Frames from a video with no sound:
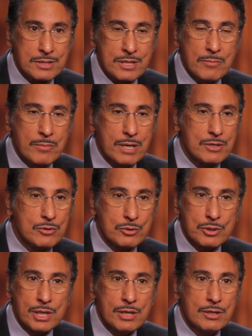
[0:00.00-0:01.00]
somebody
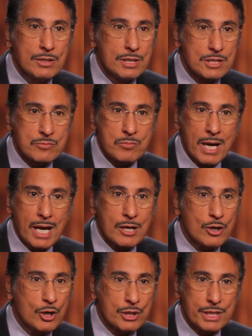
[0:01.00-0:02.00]
who turned his
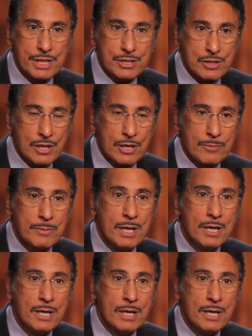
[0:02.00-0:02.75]
back on Islam